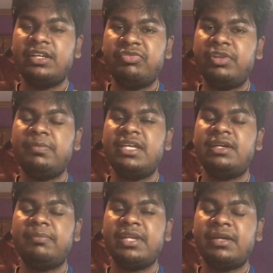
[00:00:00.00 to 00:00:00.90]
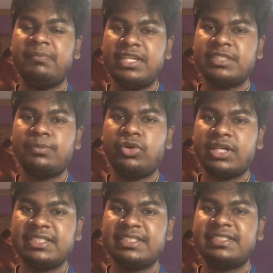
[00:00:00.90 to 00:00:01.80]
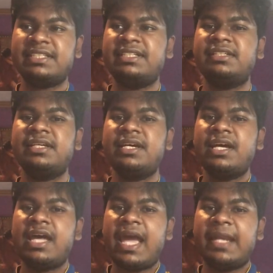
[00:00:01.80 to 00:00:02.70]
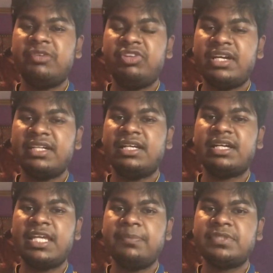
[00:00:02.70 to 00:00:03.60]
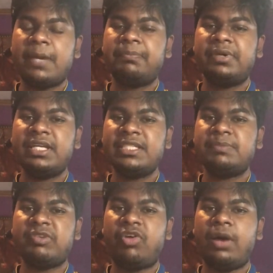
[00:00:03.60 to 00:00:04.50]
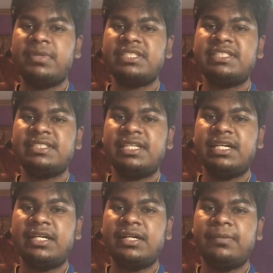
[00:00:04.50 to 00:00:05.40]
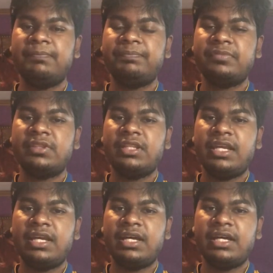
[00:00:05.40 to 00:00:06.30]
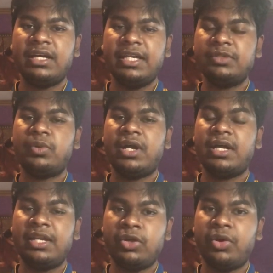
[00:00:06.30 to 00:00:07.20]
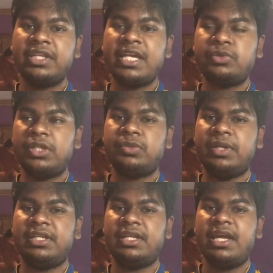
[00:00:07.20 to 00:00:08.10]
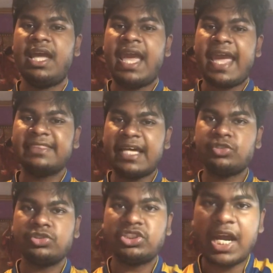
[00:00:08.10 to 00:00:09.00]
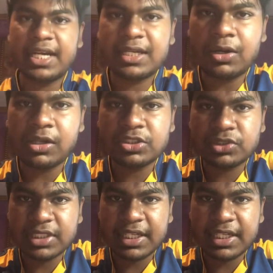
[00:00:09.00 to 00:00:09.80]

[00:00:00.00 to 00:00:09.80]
be more consistent, and if he keeps up his performance in ODI in 2020. And Dasun Shanaka also